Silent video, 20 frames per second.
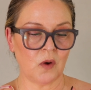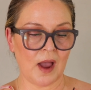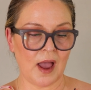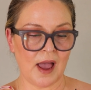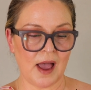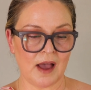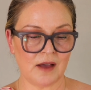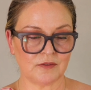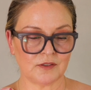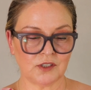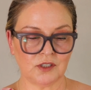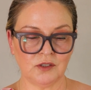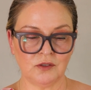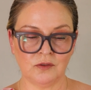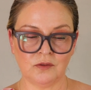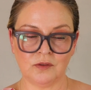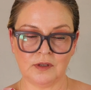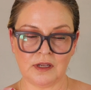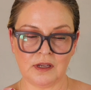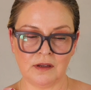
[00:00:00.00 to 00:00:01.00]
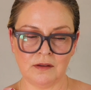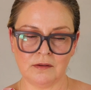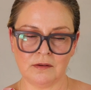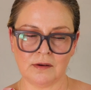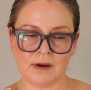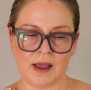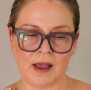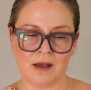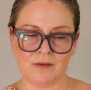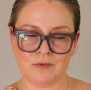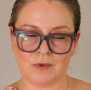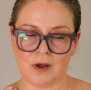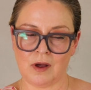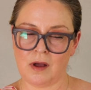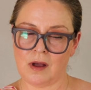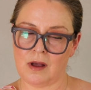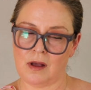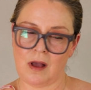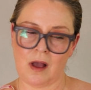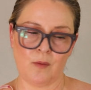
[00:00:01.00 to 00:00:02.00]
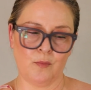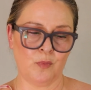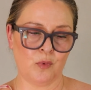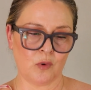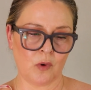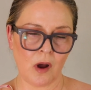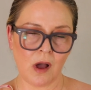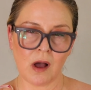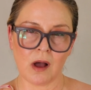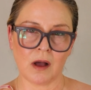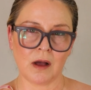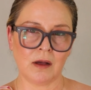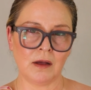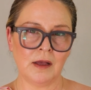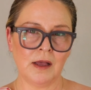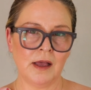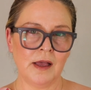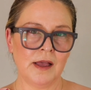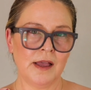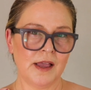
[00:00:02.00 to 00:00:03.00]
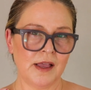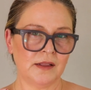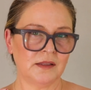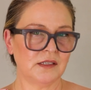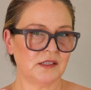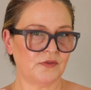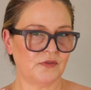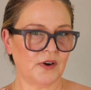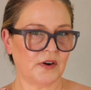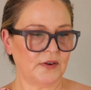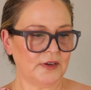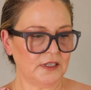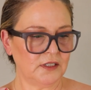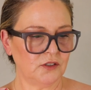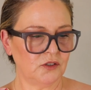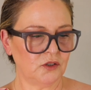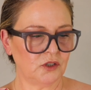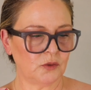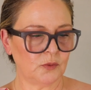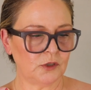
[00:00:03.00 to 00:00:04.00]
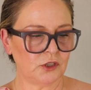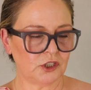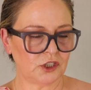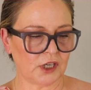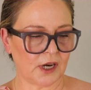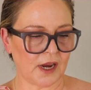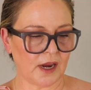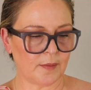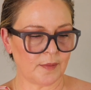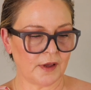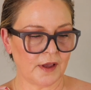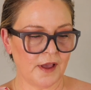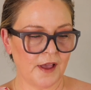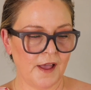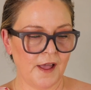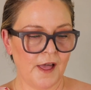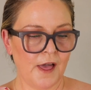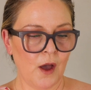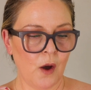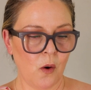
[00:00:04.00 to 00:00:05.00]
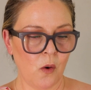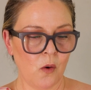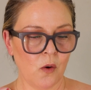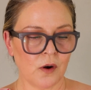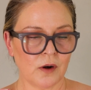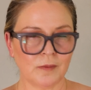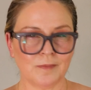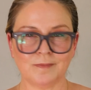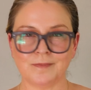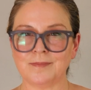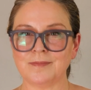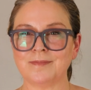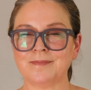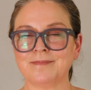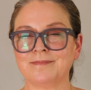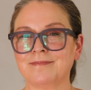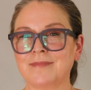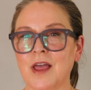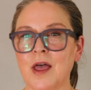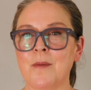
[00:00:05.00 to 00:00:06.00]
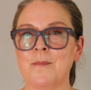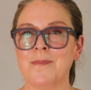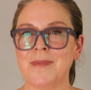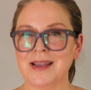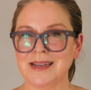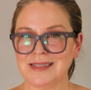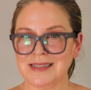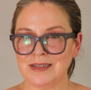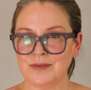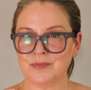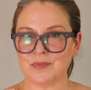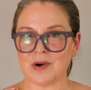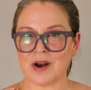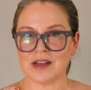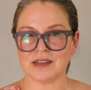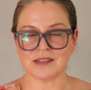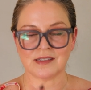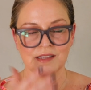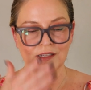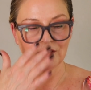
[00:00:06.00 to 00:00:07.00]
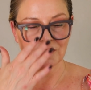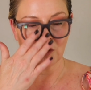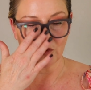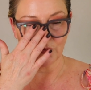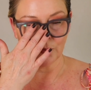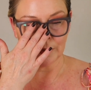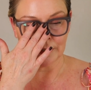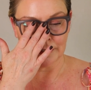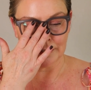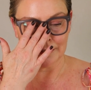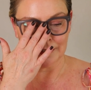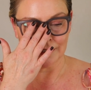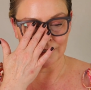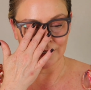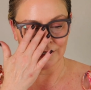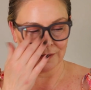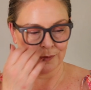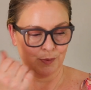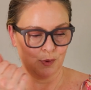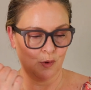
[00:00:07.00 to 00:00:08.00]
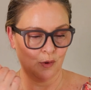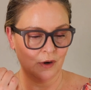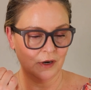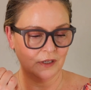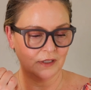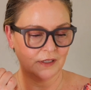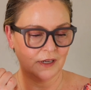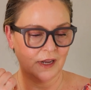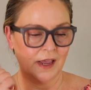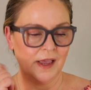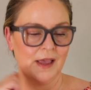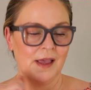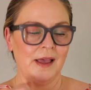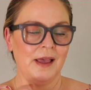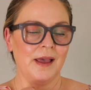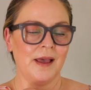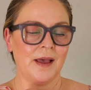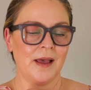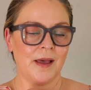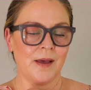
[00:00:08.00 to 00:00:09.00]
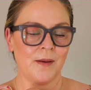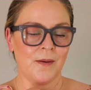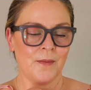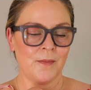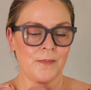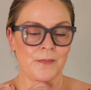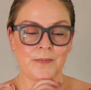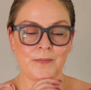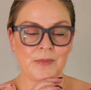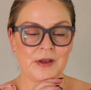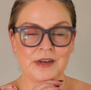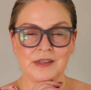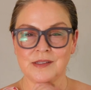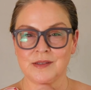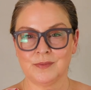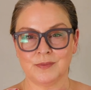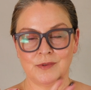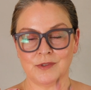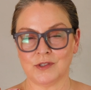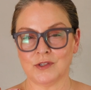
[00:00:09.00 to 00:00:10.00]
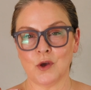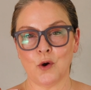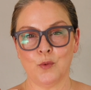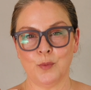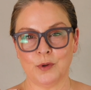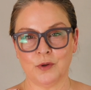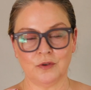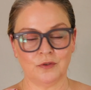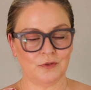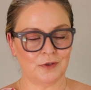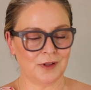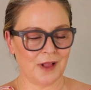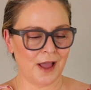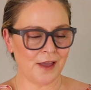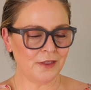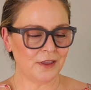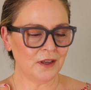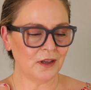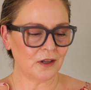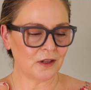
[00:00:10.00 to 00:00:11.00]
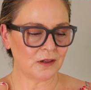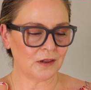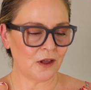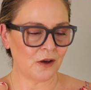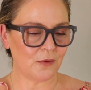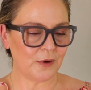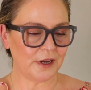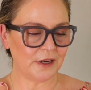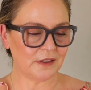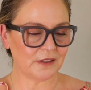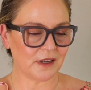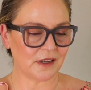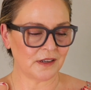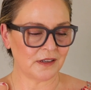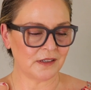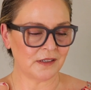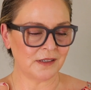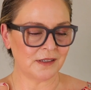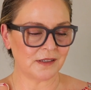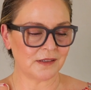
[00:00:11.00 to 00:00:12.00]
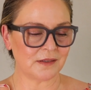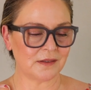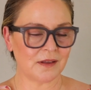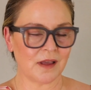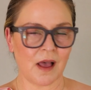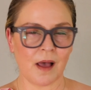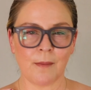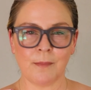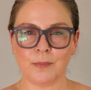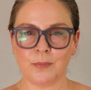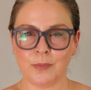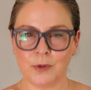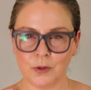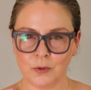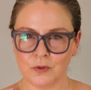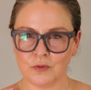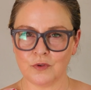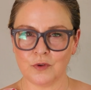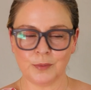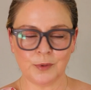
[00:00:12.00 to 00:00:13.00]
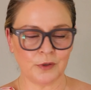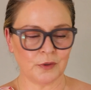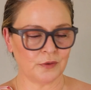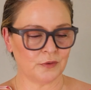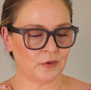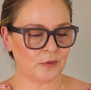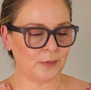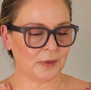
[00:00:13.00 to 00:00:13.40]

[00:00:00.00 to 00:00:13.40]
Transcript: have to either have a bra in this very unusual shape or amazing breasts that don't really need support, but it's so beautiful. I think Chloe does beautiful, beautiful